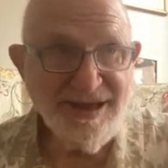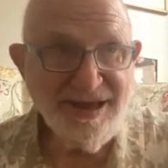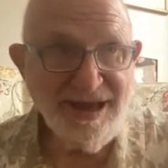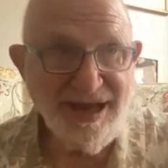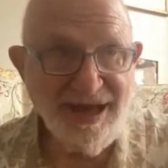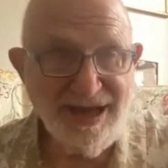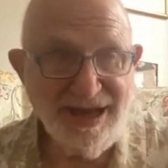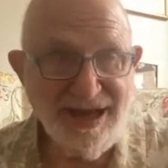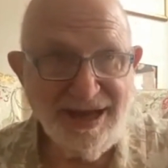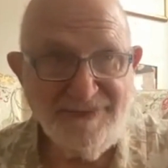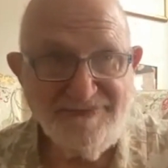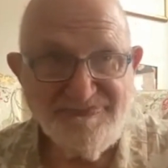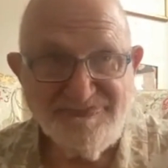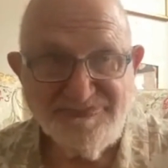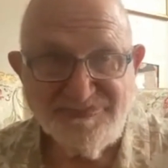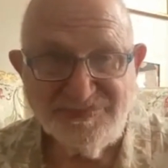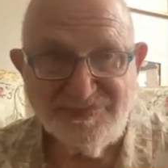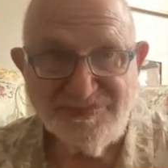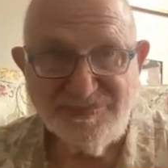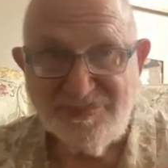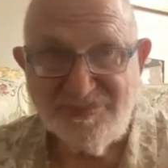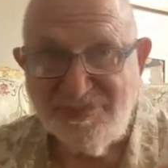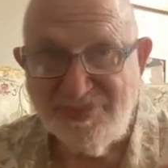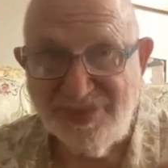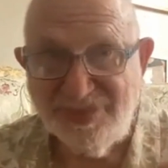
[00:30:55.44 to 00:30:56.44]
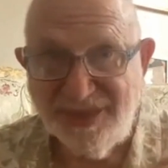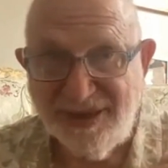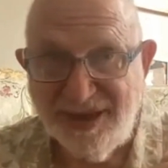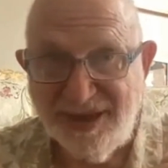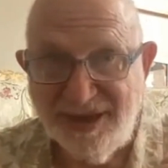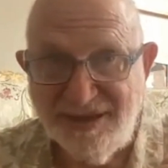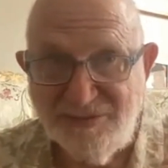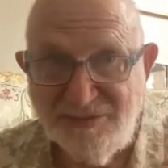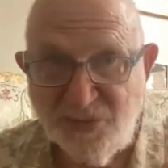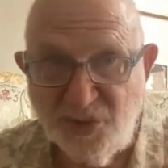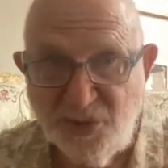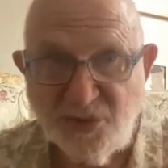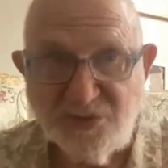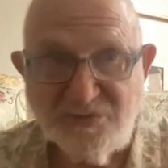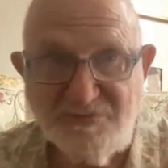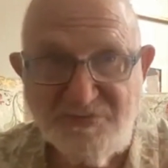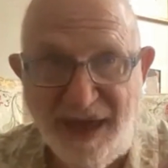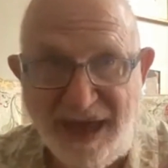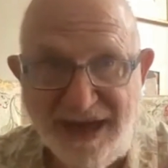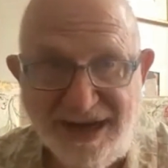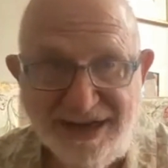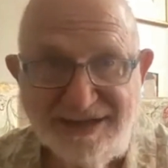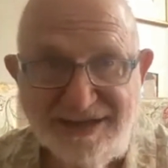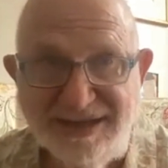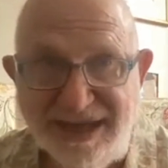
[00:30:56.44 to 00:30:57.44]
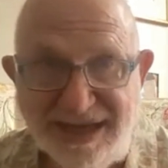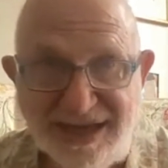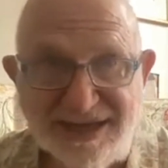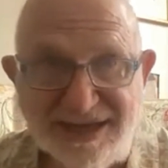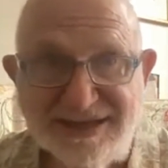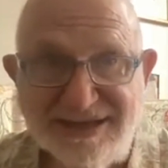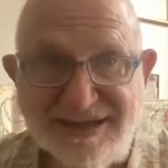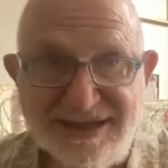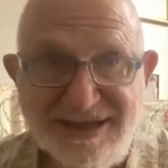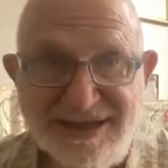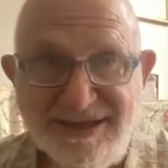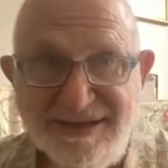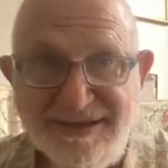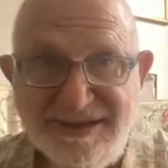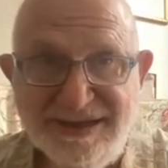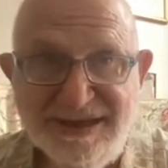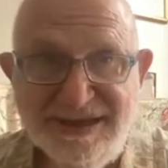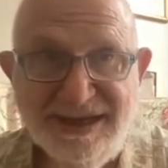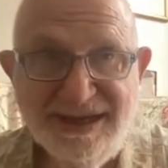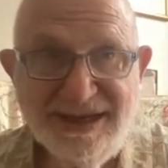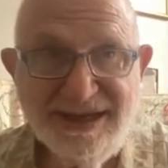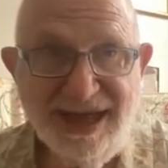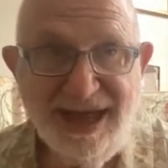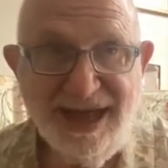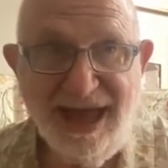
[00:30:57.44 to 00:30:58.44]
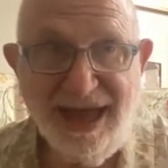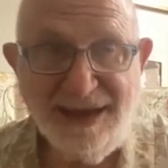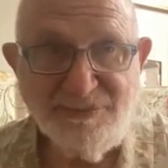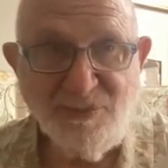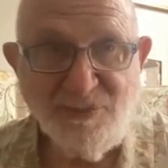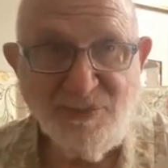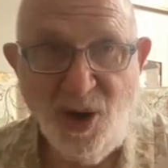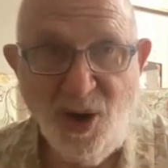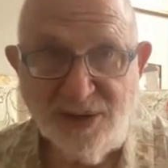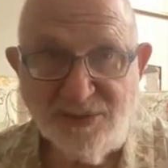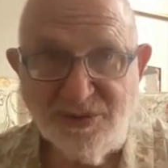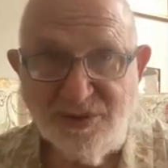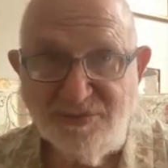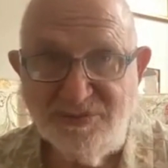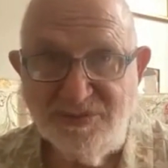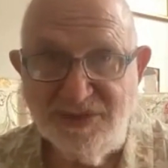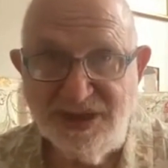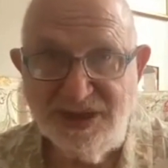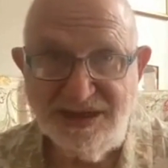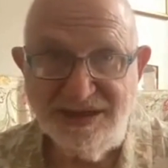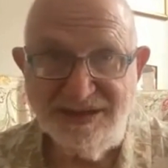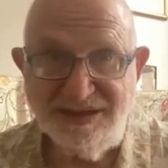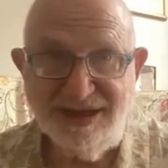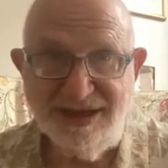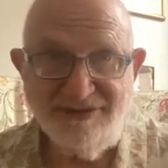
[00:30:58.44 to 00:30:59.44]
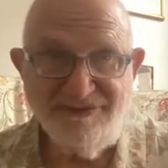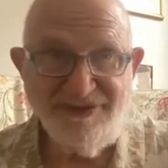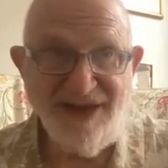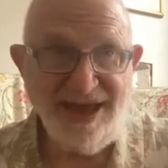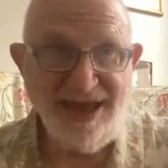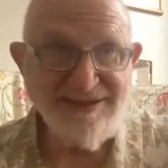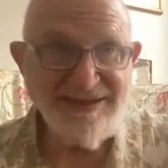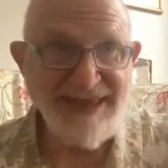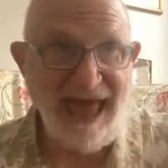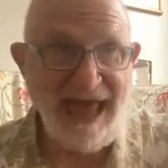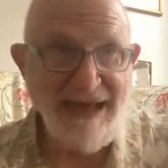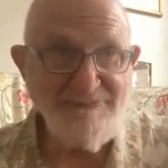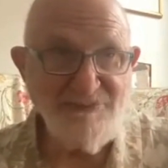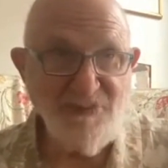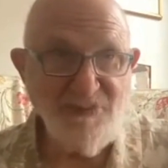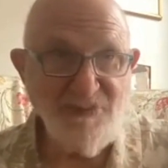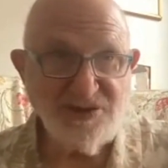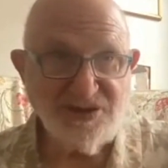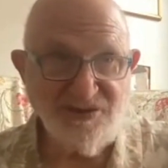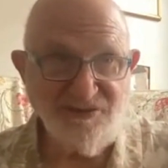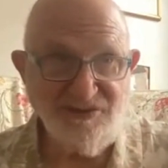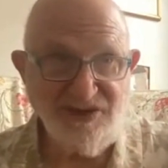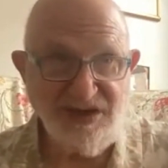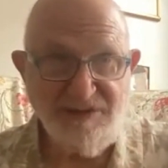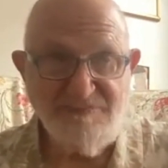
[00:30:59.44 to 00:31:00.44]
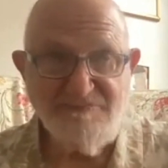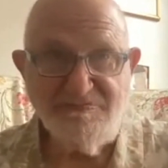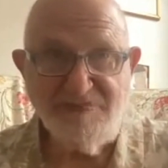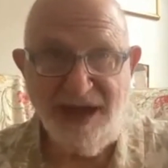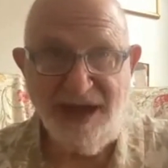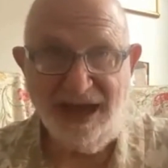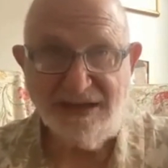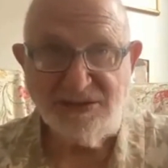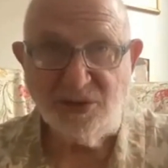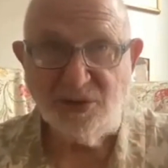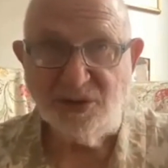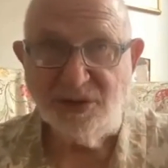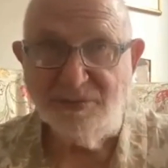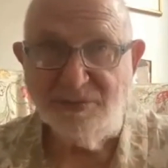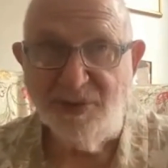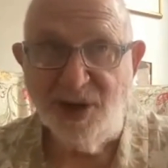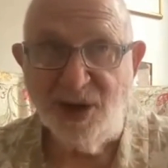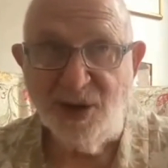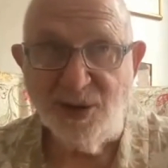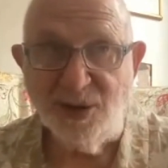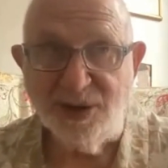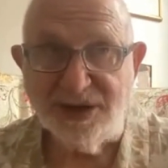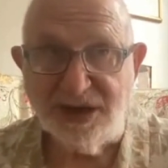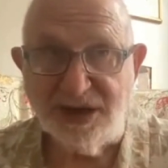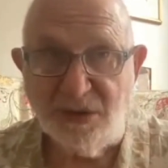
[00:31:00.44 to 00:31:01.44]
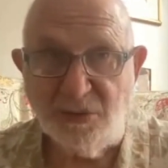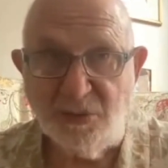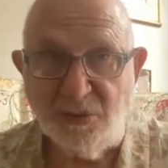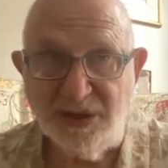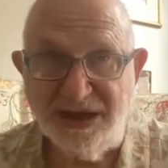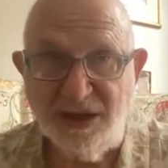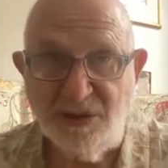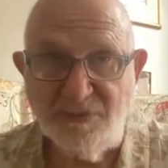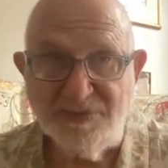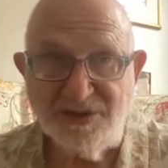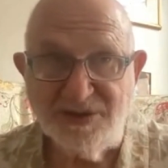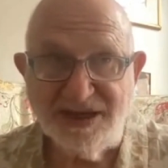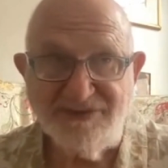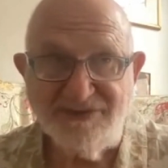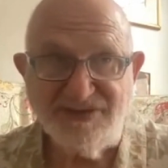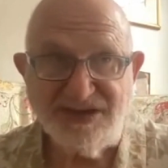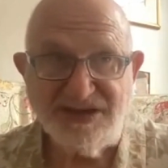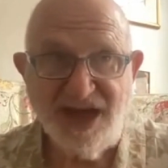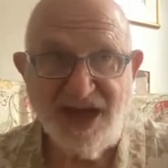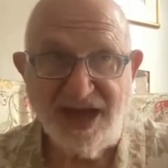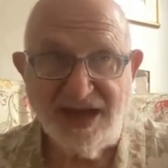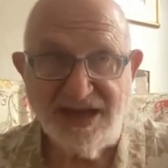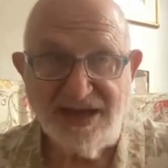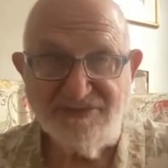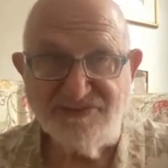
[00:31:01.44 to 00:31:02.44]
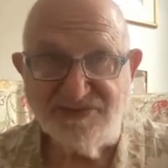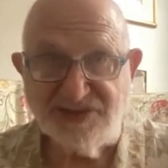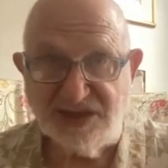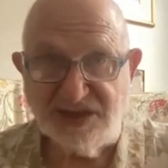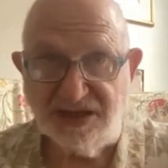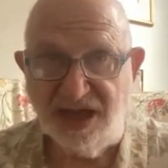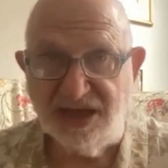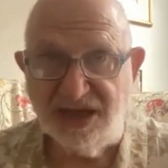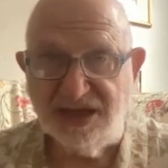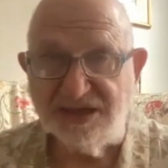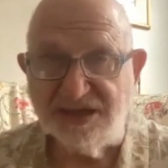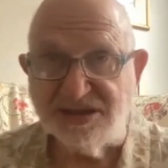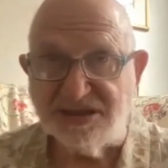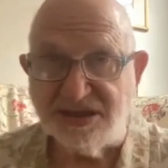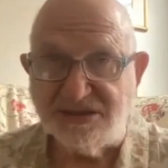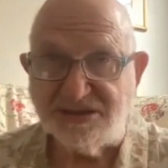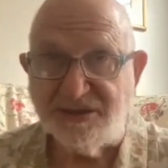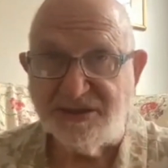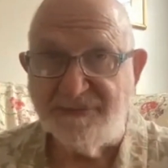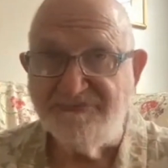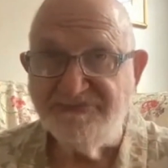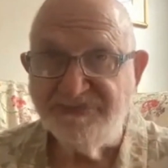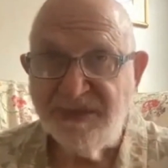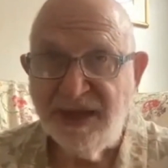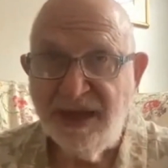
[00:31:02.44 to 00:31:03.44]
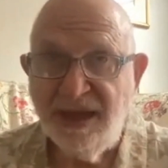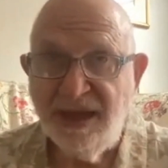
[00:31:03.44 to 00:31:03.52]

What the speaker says: Ruth Benedict and Margaret Mead have had that much of an impact on America. We don't believe in naive geneticism,